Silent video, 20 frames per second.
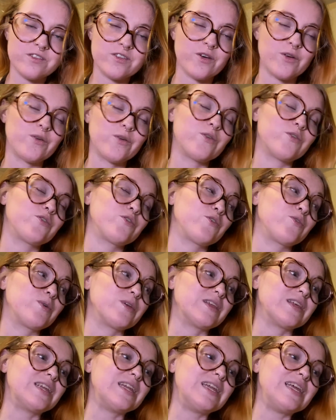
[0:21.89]
So those are
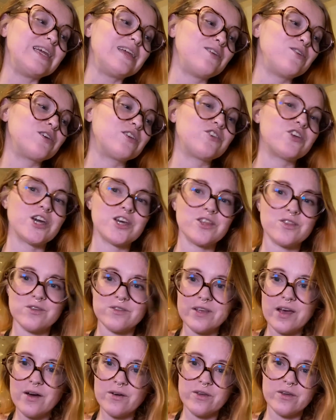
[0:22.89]
really neat. You can check those
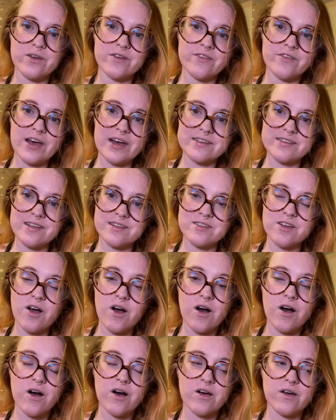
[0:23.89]
out. You'll have access to
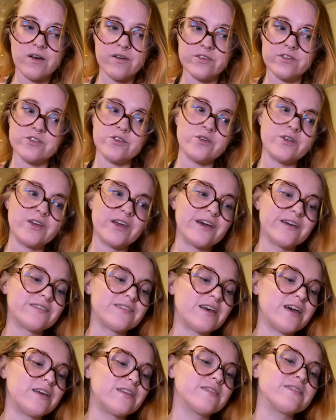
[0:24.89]
all of the zodiac
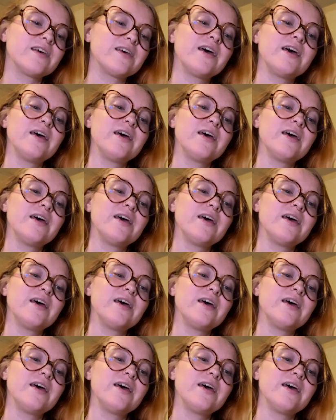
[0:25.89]
signs.